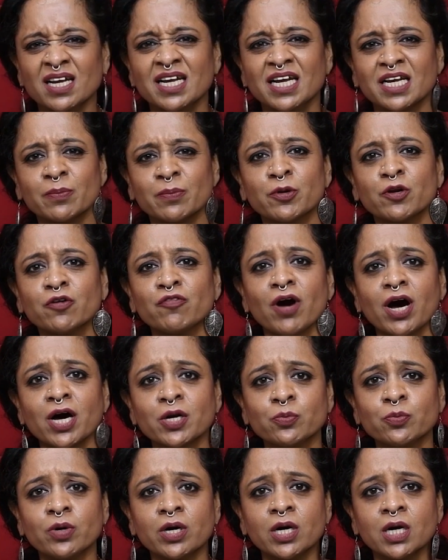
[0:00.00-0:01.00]
little bit of
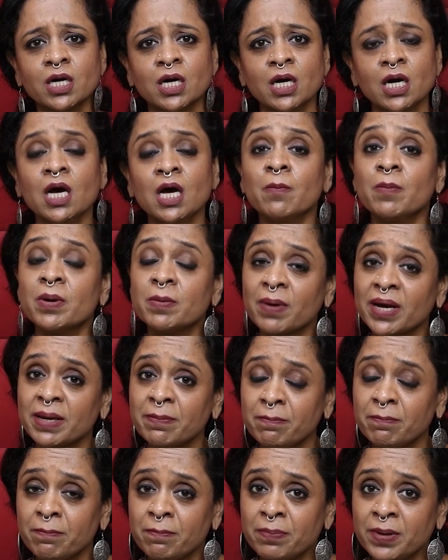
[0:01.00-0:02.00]
hard work, but by
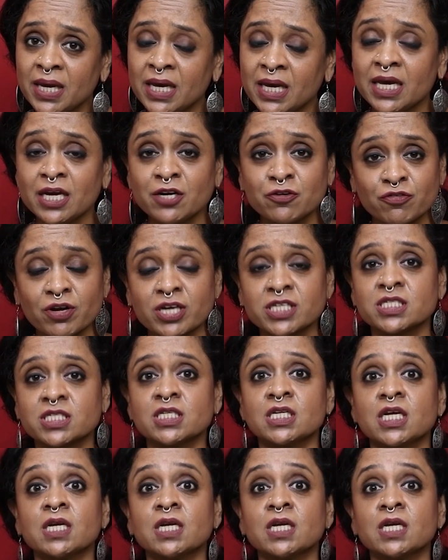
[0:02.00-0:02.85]
being interested,